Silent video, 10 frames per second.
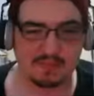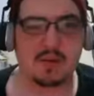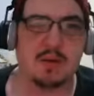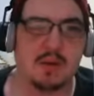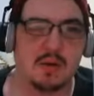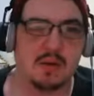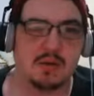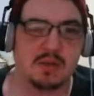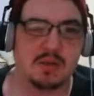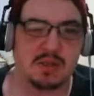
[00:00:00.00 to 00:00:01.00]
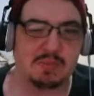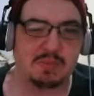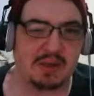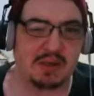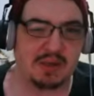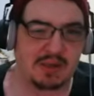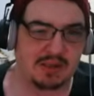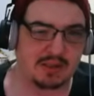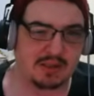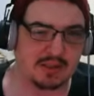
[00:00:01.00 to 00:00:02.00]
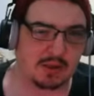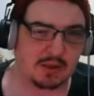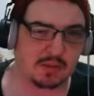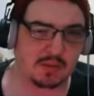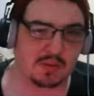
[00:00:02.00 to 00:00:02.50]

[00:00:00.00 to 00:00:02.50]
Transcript: Just because, again,